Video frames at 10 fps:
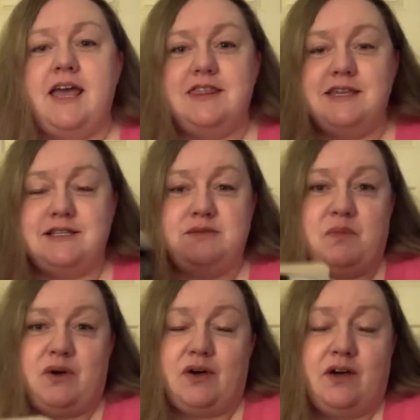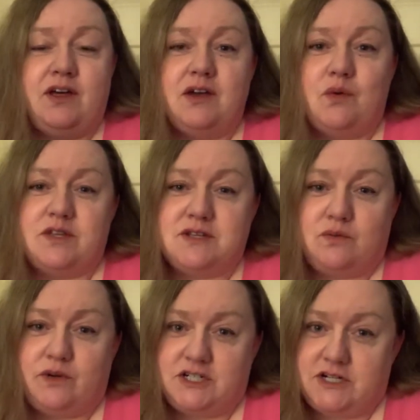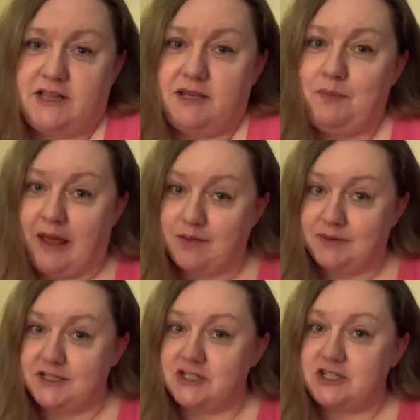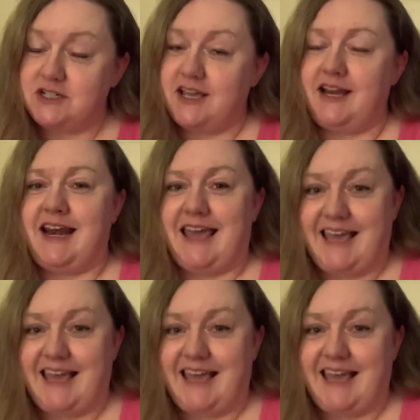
This book was originally published in